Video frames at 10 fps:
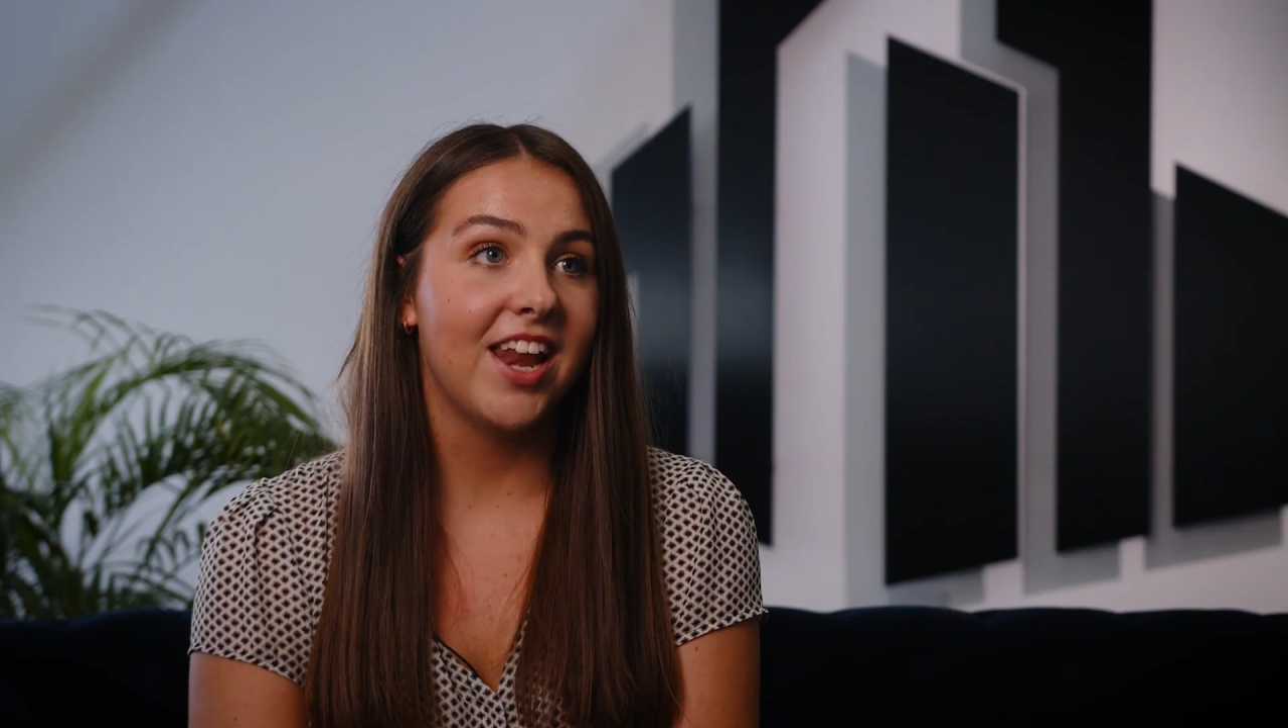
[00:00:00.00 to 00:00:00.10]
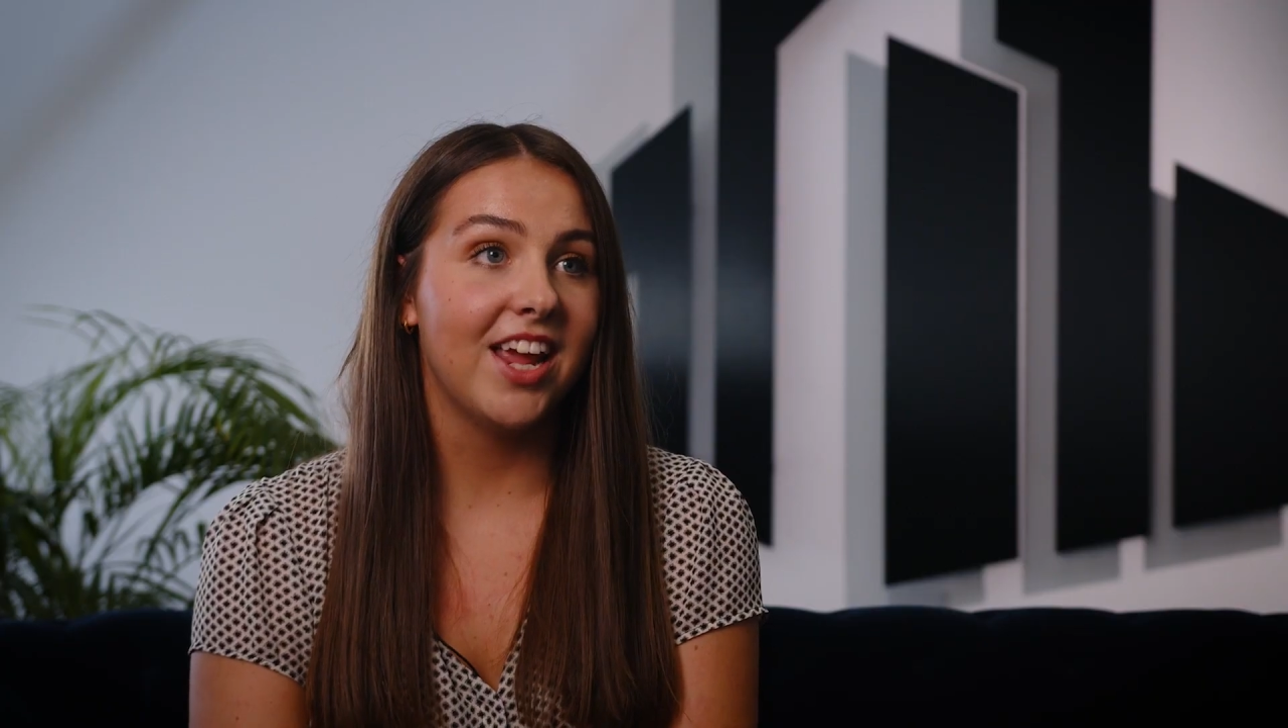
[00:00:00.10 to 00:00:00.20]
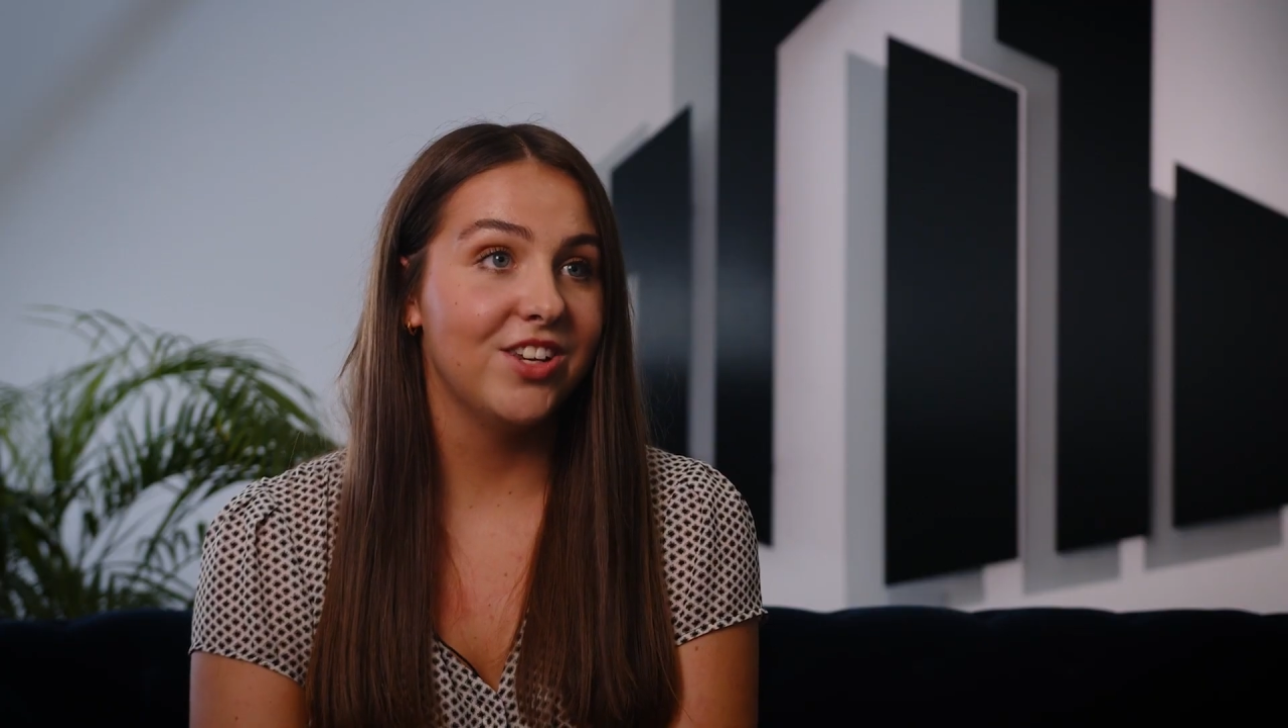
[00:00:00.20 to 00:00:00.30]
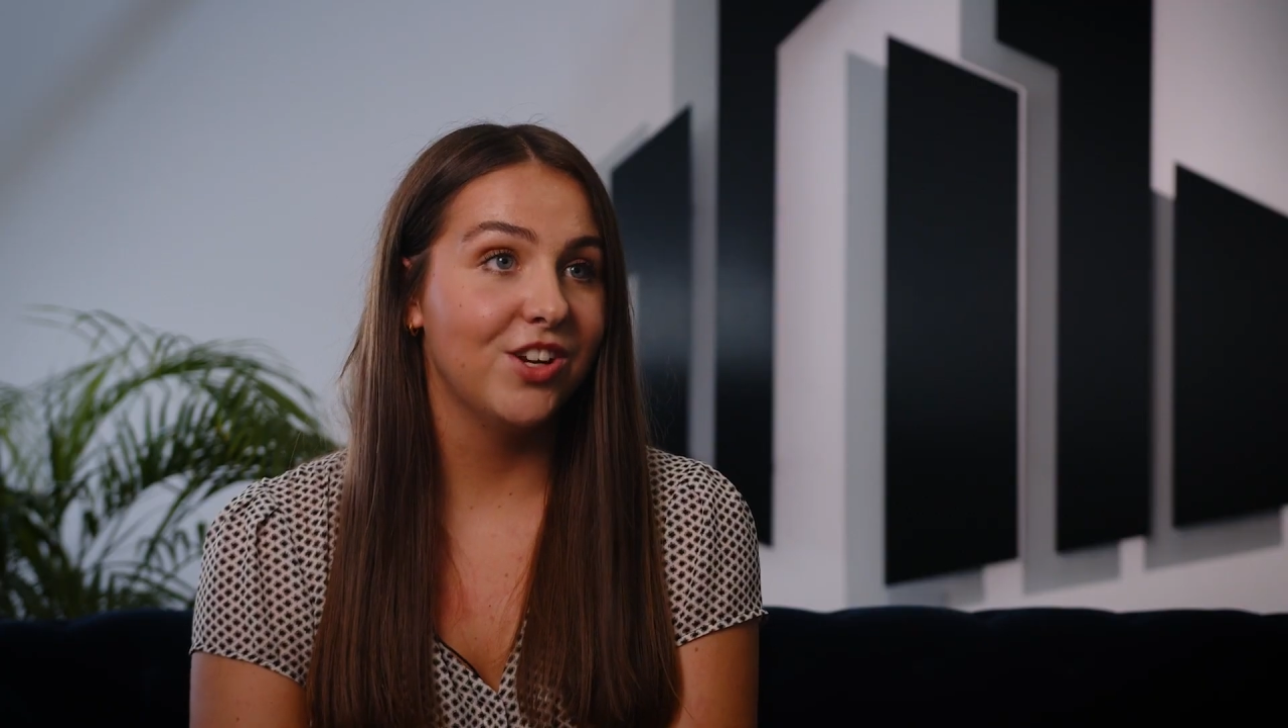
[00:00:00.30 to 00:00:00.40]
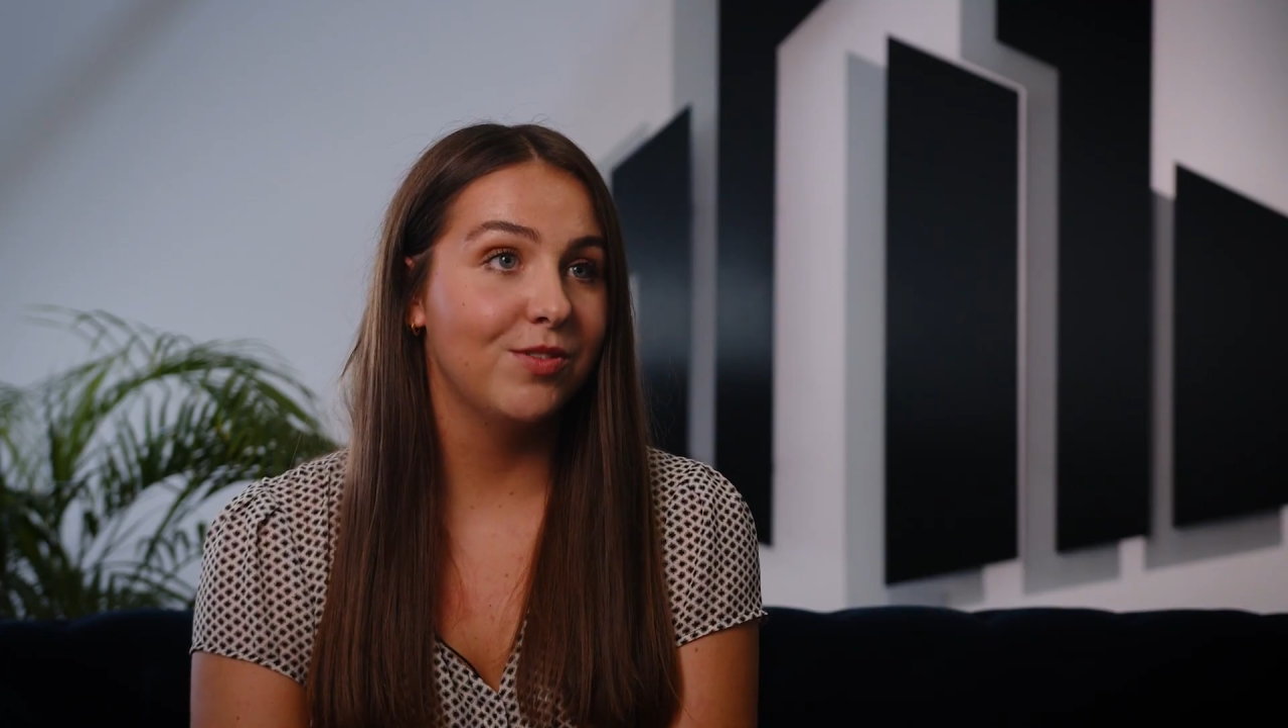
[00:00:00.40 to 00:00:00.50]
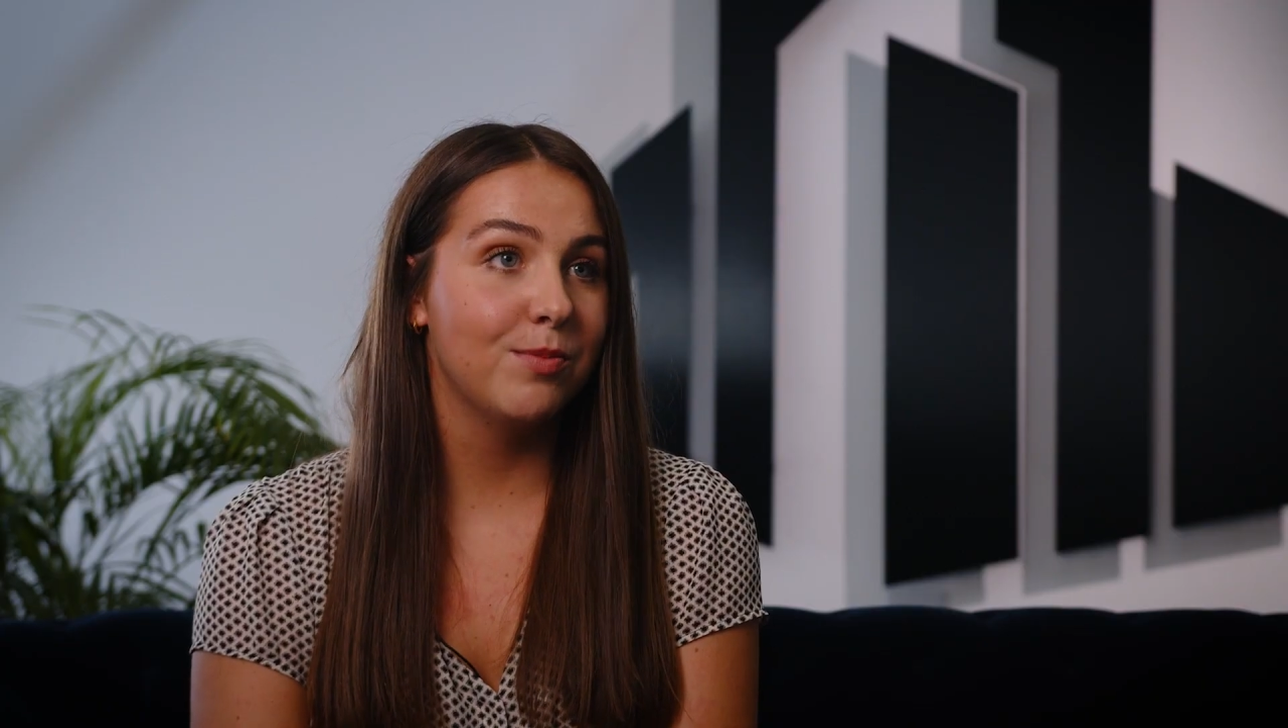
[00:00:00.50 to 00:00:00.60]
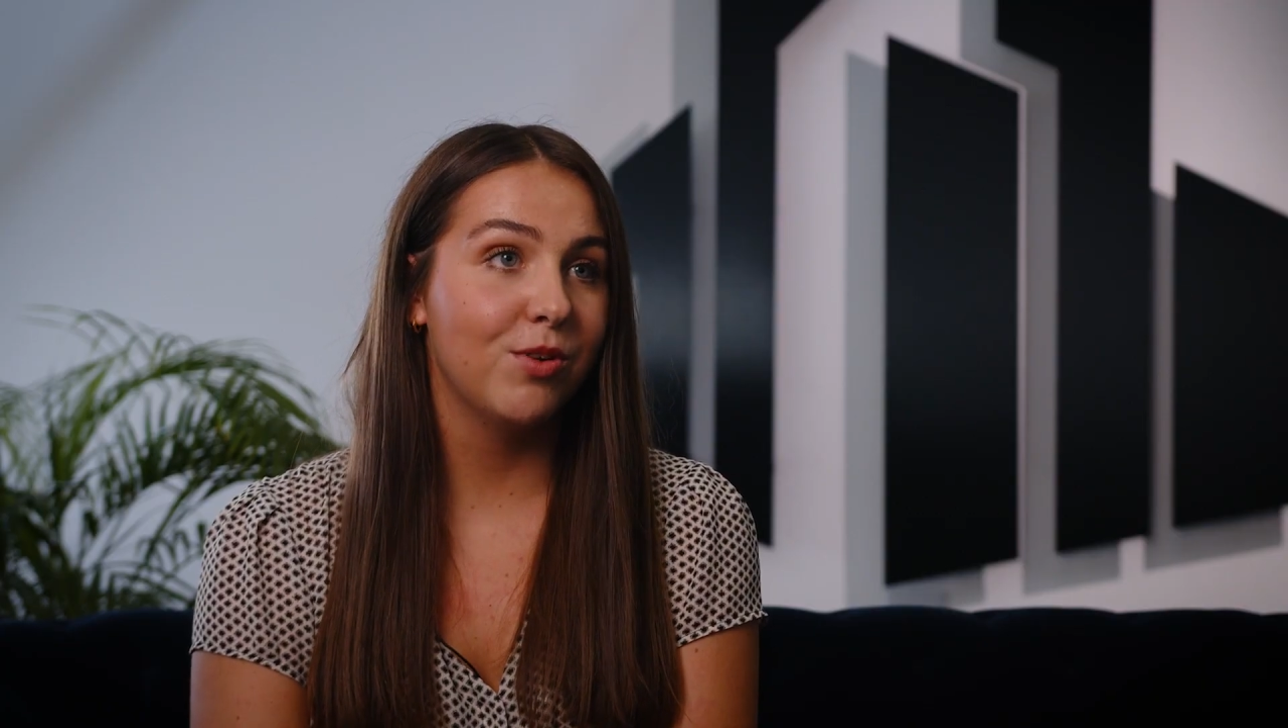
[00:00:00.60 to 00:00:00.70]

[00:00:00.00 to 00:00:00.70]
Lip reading: nature of the